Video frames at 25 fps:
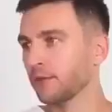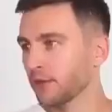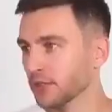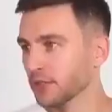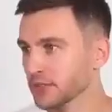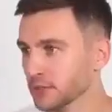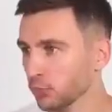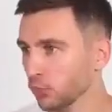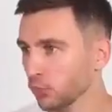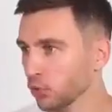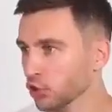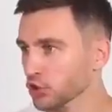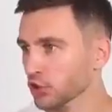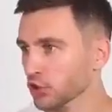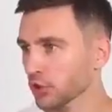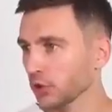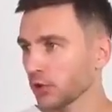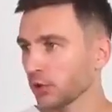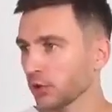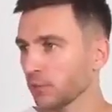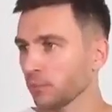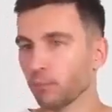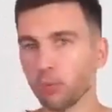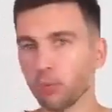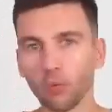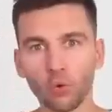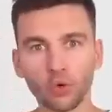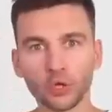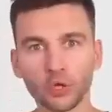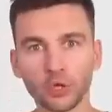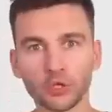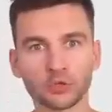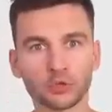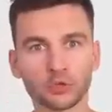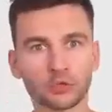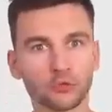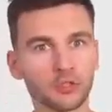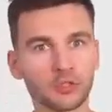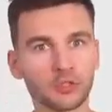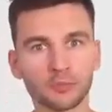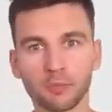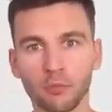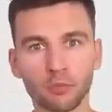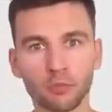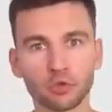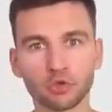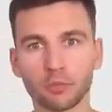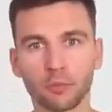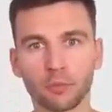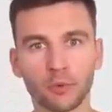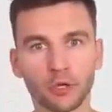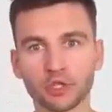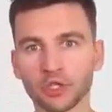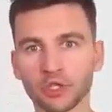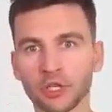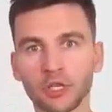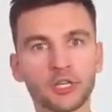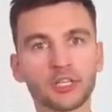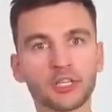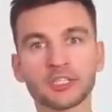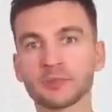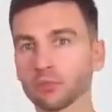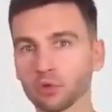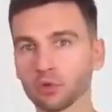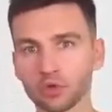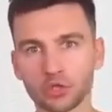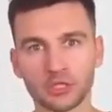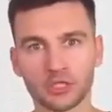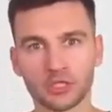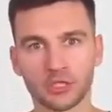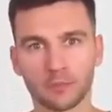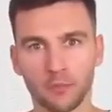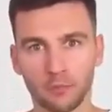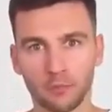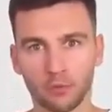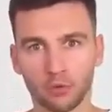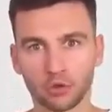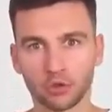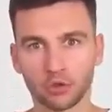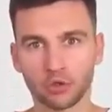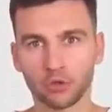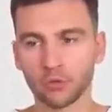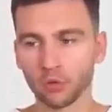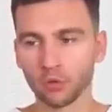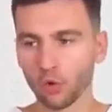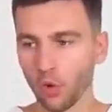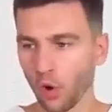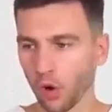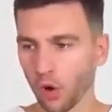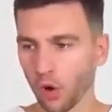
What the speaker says: It's possible that exercises alone won't completely solve the